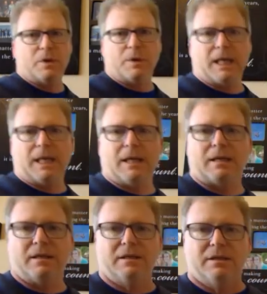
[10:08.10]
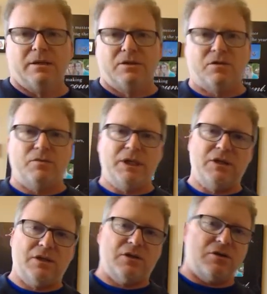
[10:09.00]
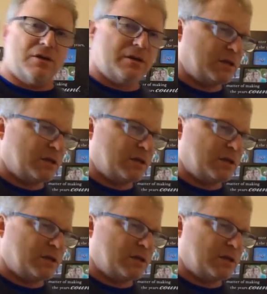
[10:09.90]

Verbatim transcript: Okay, so we just start